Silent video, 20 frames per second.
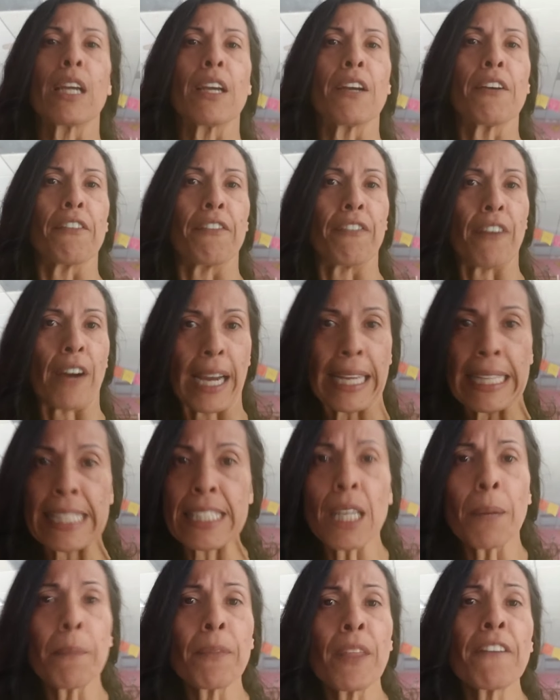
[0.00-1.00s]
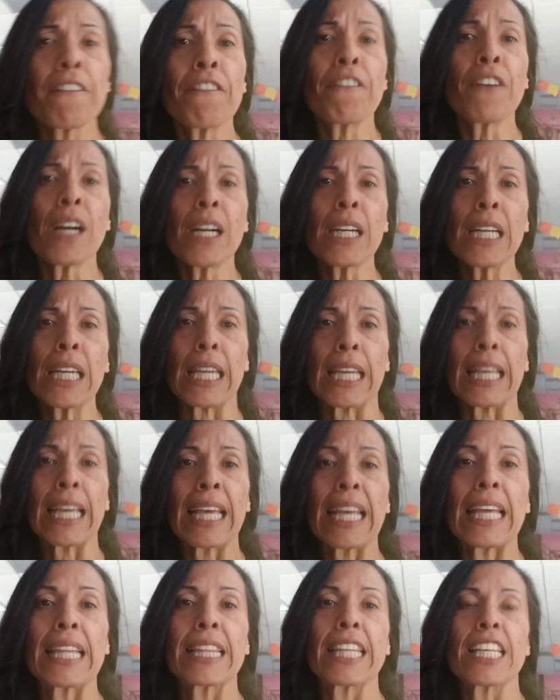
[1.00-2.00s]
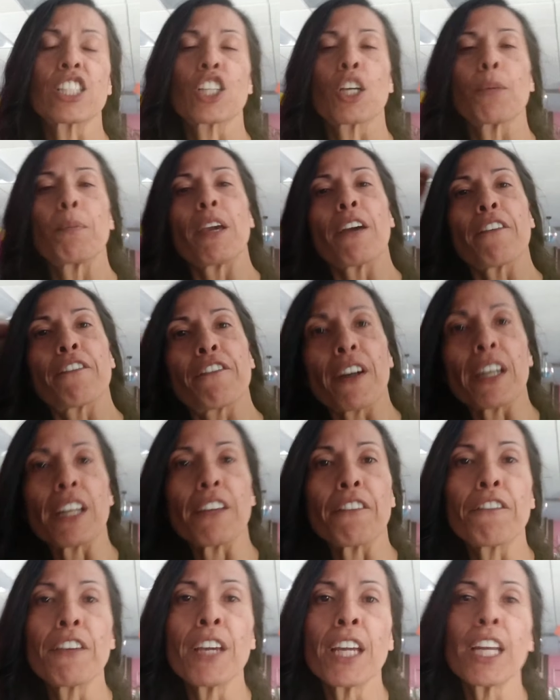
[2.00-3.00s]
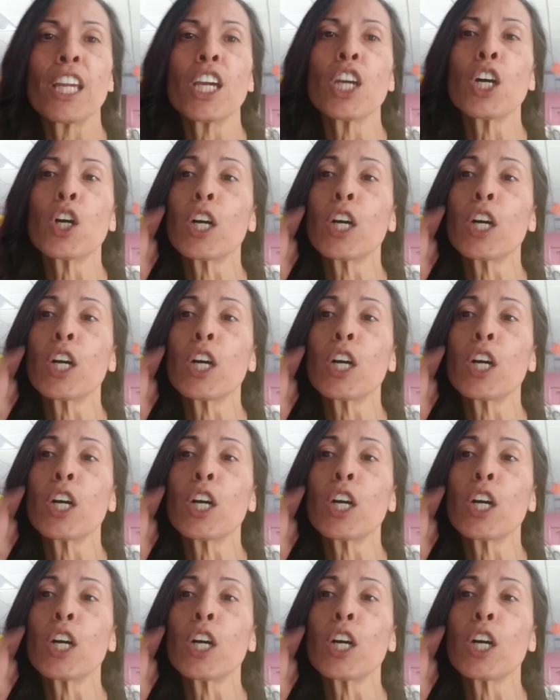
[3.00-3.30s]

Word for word: Find something funny. This could be a funny video,